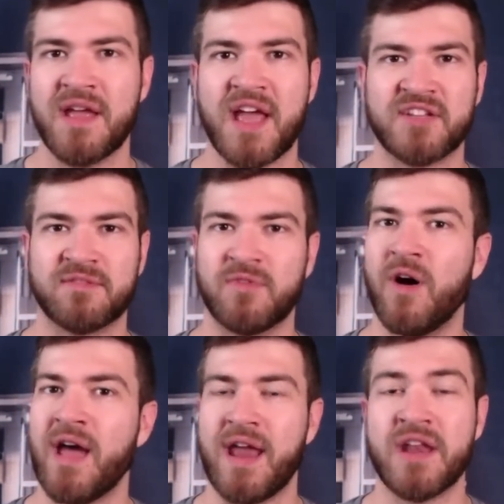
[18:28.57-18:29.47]

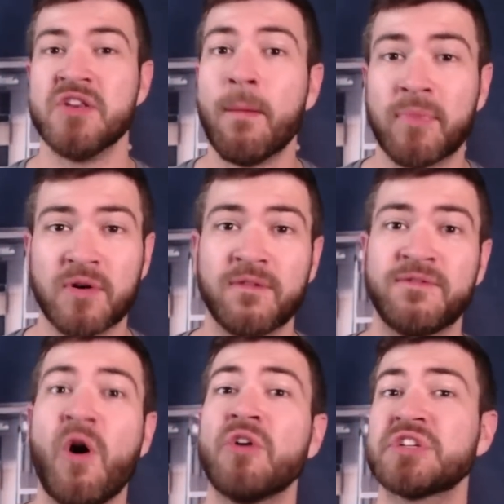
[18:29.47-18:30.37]
had a number of
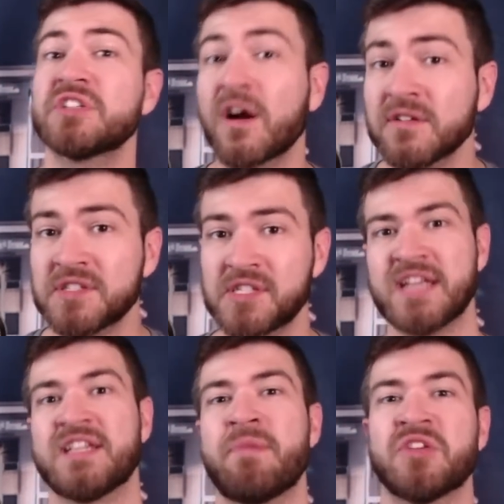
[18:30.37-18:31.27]
false starts
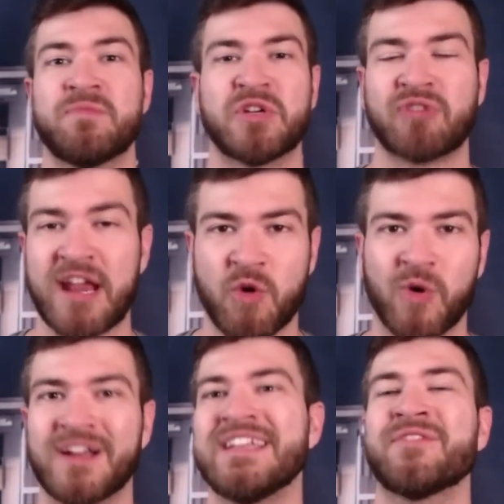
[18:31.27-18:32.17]
as the Bears have been trying to
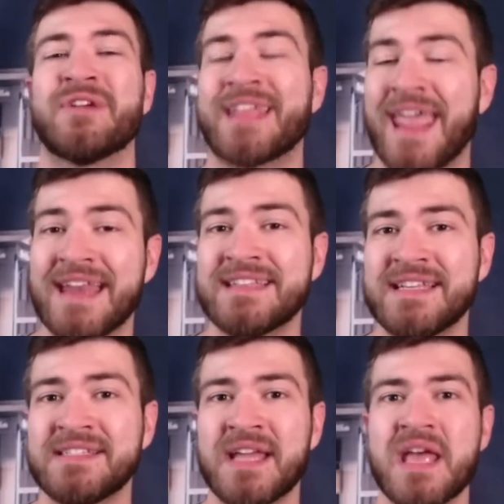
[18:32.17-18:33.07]
work different
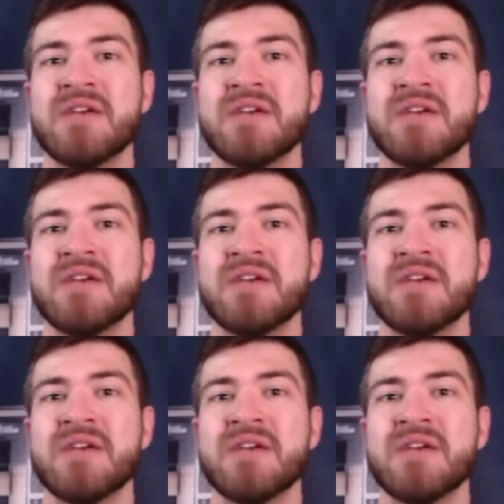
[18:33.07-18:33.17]
cadences,